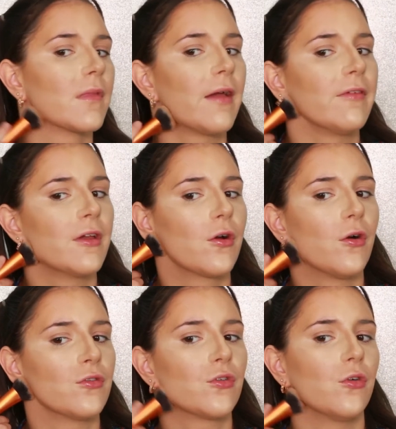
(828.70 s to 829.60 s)
Having a
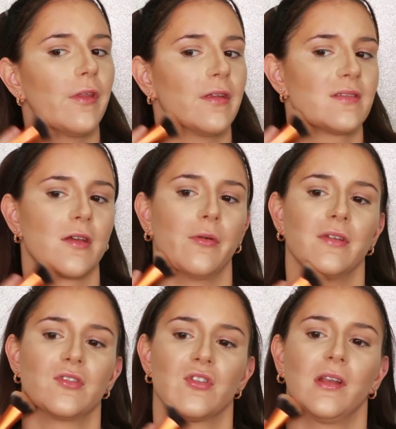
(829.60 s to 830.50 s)
contour that's
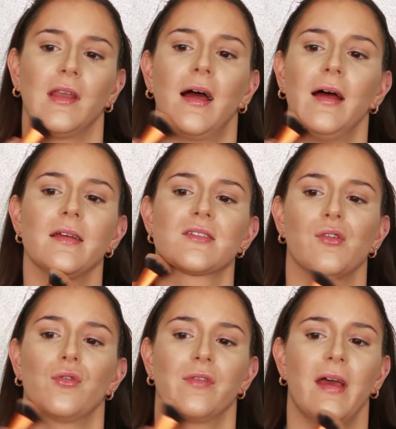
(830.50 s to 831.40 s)
going to last
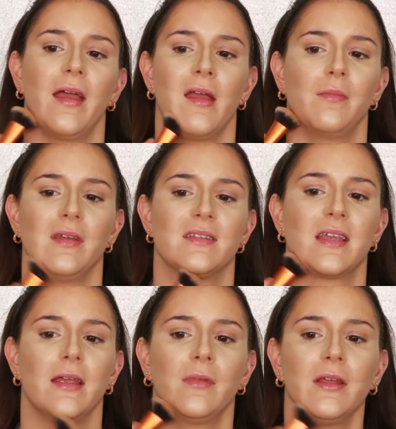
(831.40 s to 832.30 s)
all day and be
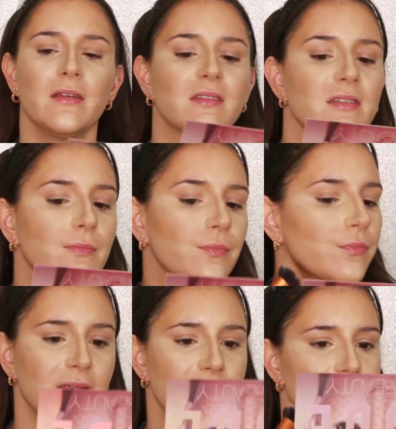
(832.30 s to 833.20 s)
seamless,
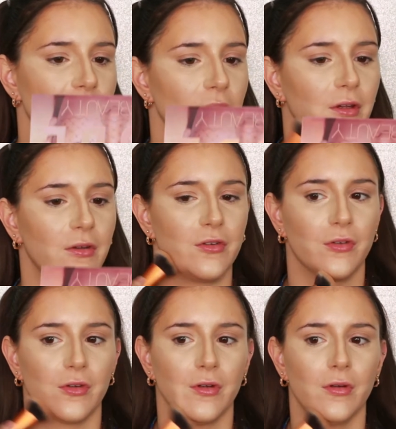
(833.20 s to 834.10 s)
best thing you can
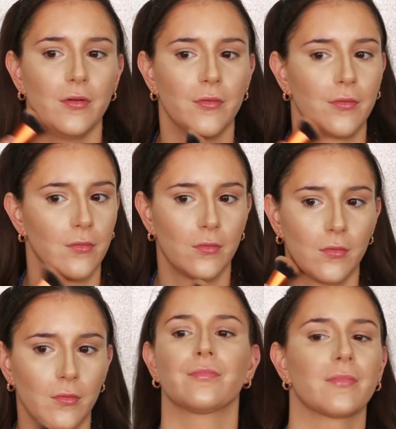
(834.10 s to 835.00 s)
do
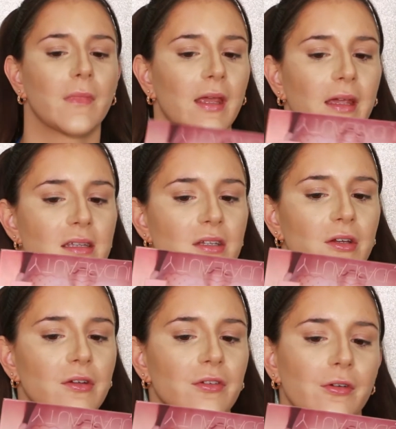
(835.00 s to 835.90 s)
is to
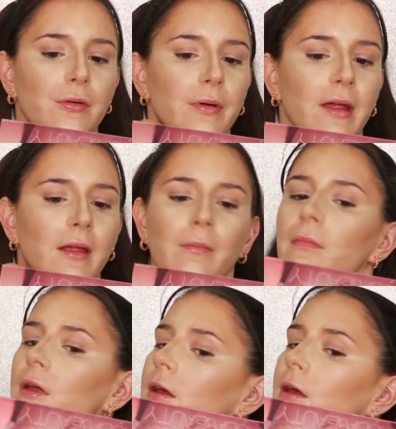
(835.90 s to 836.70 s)
use a cream